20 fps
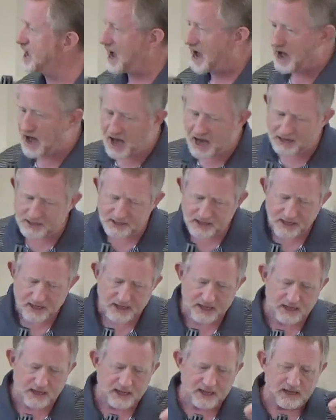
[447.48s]
God
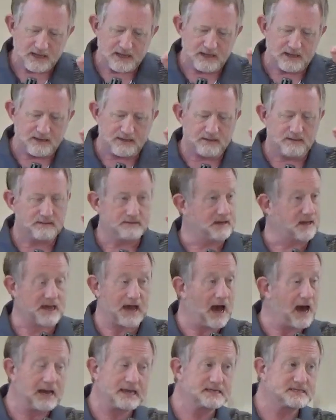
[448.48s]
that
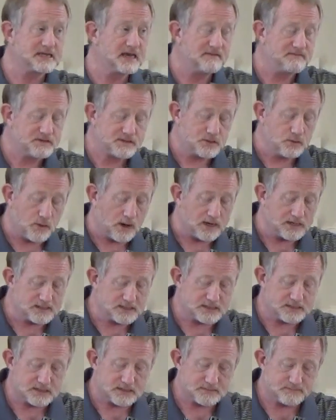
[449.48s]
God has given to
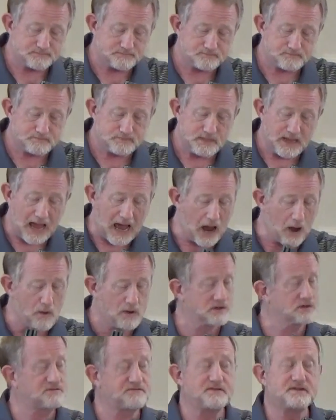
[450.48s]
us,
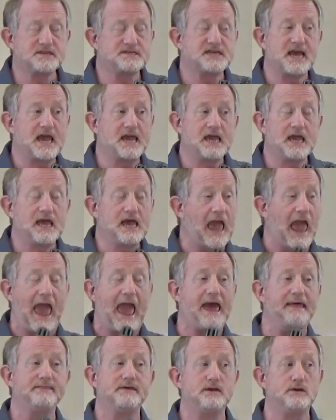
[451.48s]
ours for the taking
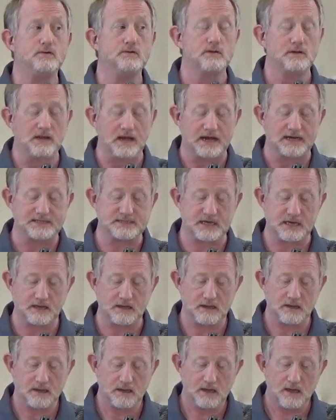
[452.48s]
and the
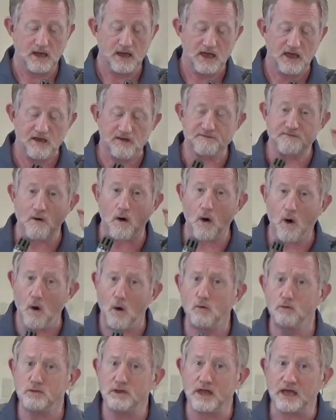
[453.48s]
utilizing, if
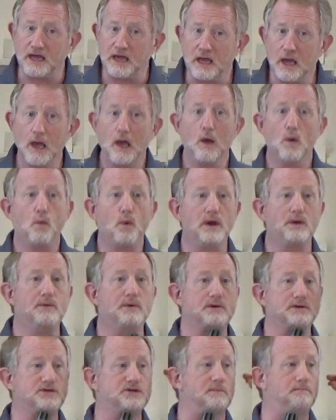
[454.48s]
only we
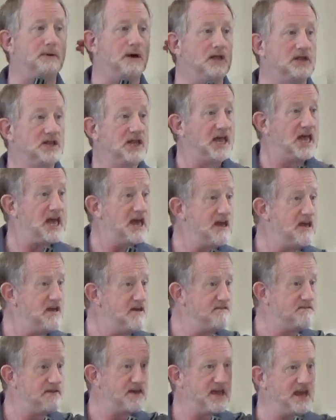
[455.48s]
were to
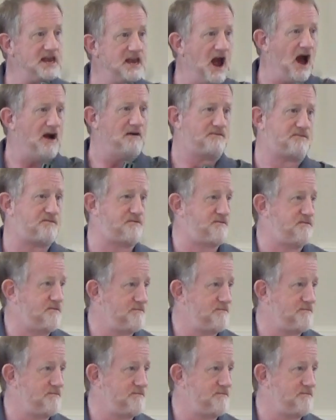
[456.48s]
believe enough.